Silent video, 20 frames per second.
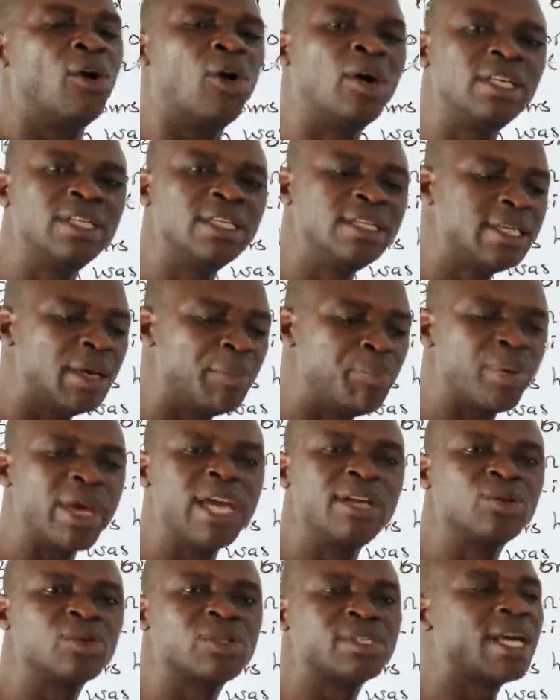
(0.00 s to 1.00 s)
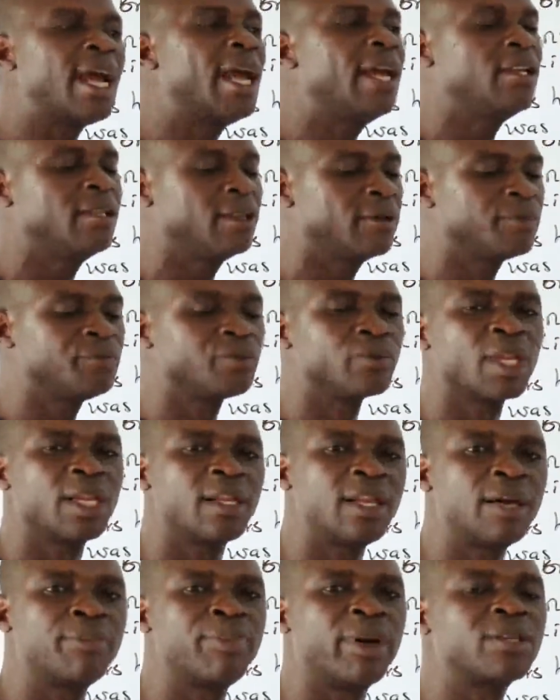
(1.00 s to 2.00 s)
holding the pen to sign
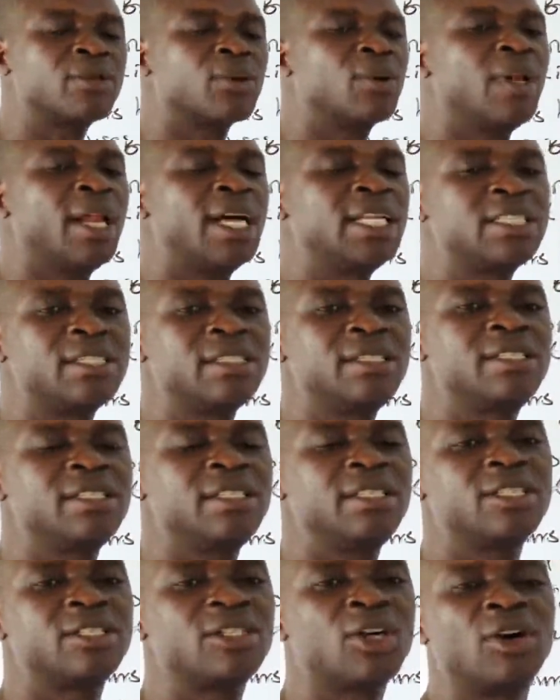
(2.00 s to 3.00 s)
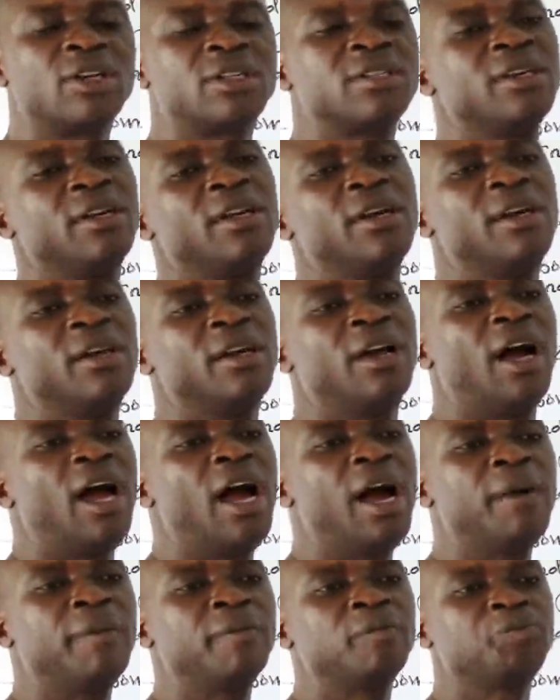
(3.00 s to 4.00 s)
that particular treaty, he thought
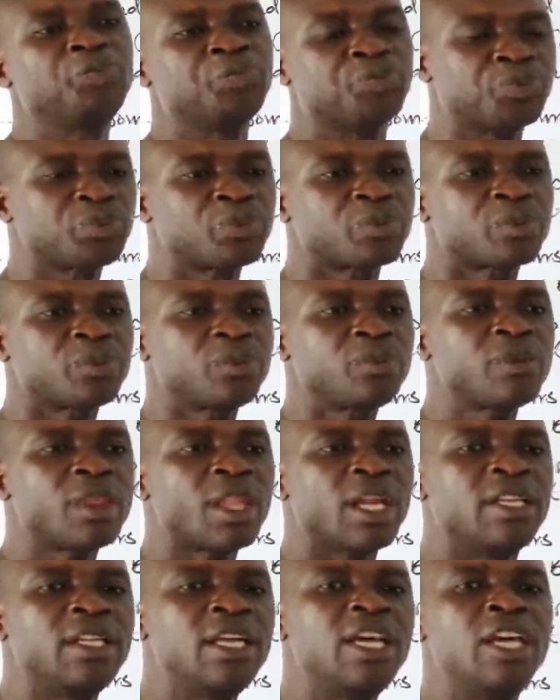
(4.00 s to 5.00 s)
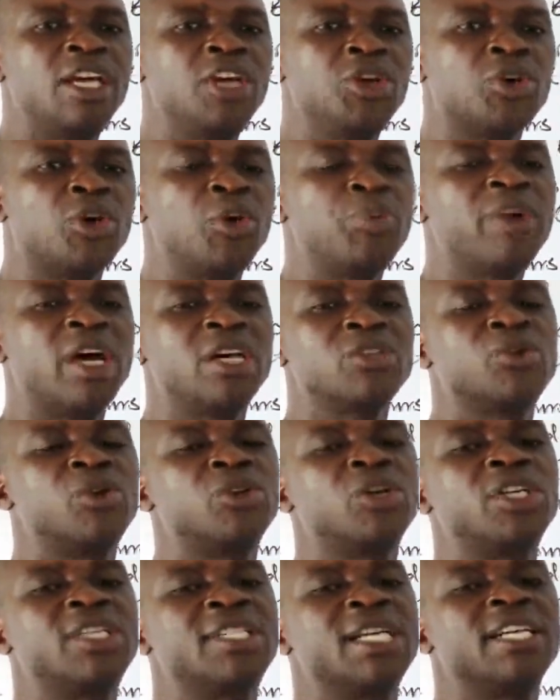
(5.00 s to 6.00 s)
the Europeans
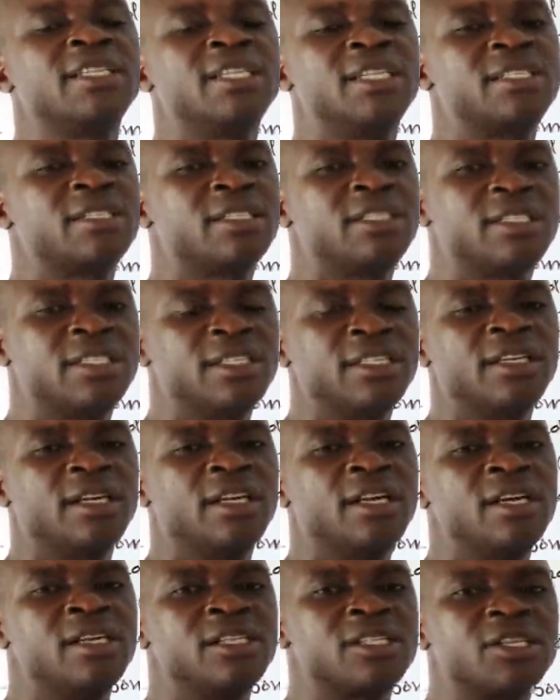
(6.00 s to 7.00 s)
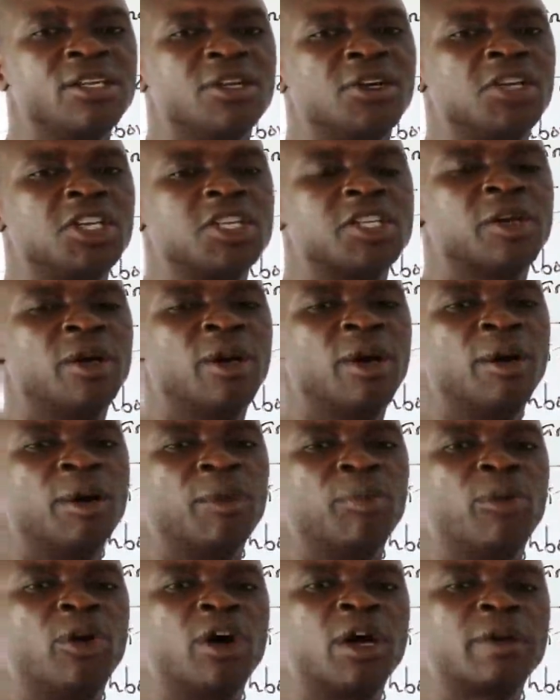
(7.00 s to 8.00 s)
would not take the treaty serious.
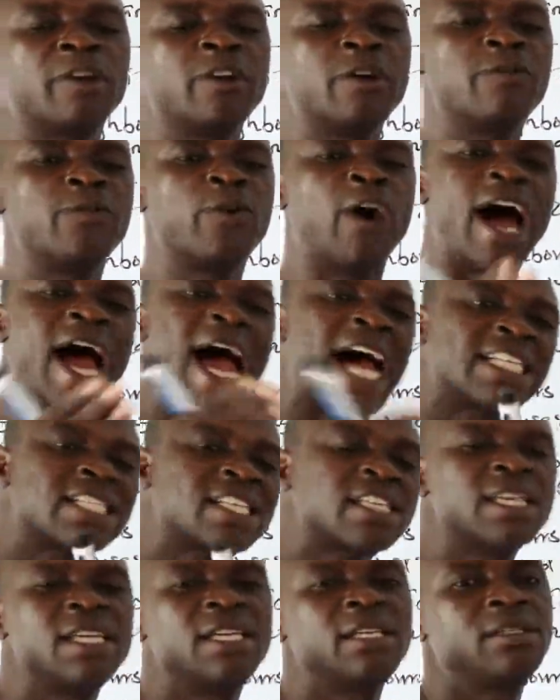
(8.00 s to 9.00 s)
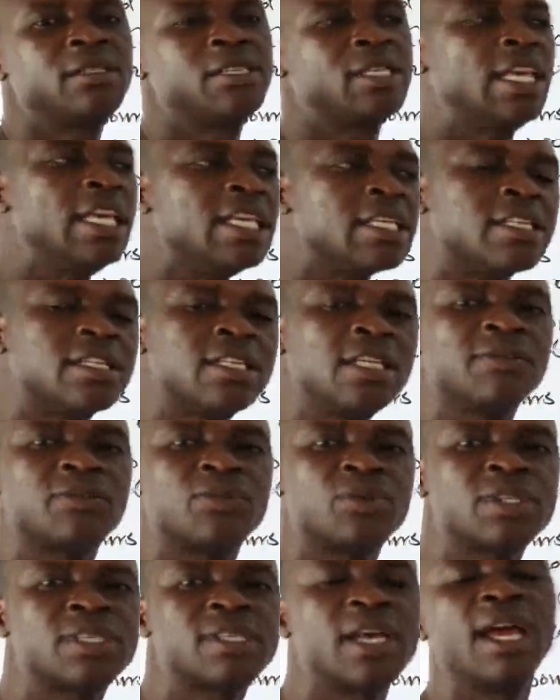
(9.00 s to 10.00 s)
But for asking his chiefs
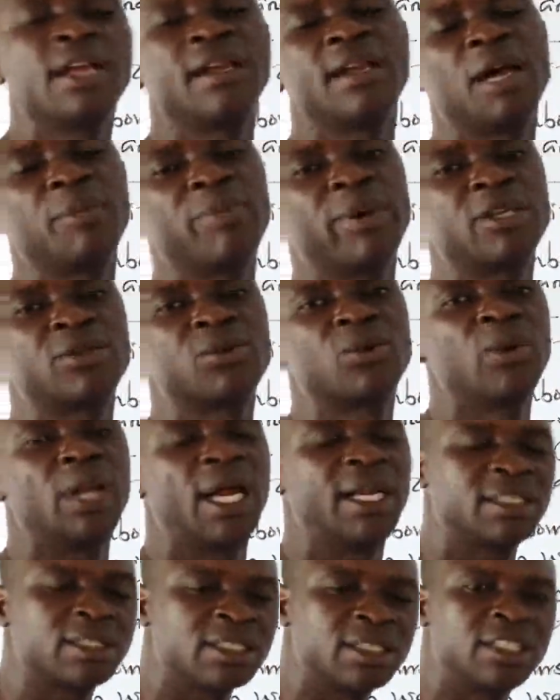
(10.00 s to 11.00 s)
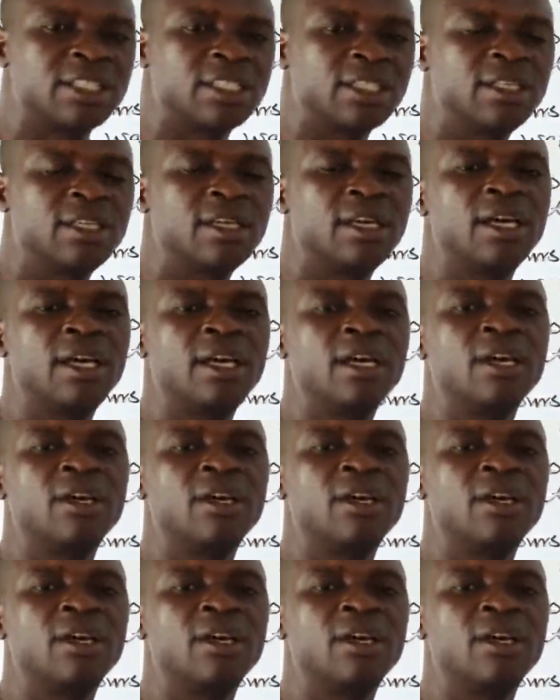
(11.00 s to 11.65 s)
to sign that particular treaty,